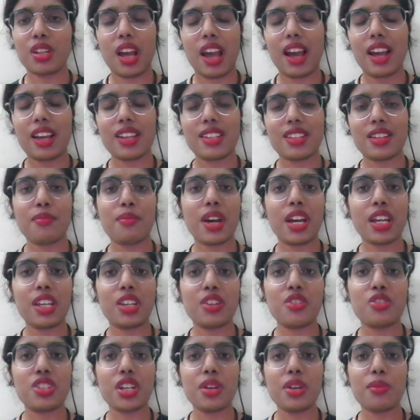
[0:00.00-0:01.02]
as in by
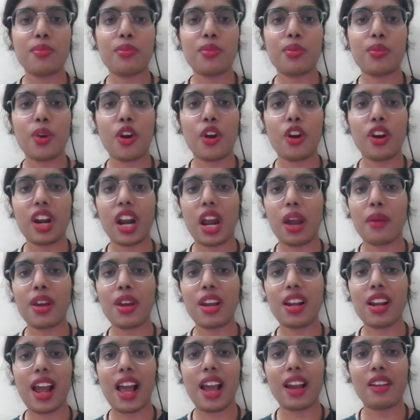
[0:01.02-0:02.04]
using
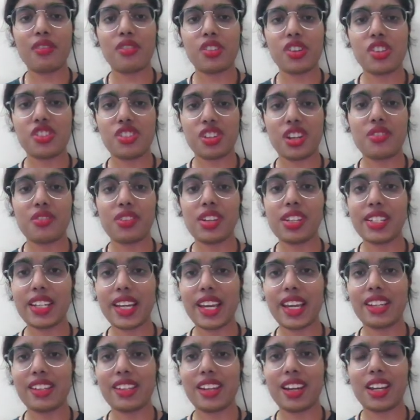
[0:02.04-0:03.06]
programming language. It will
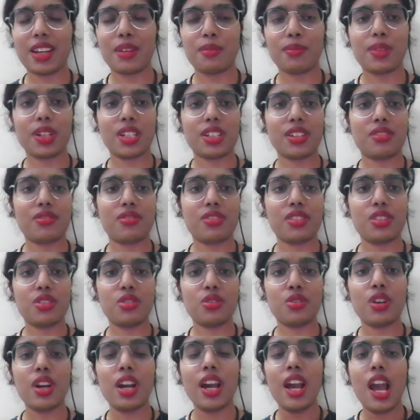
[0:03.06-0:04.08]
take time, but if
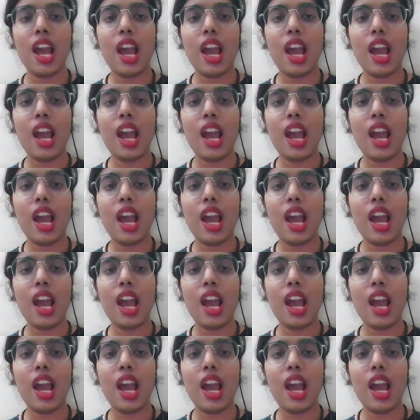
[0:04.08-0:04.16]
you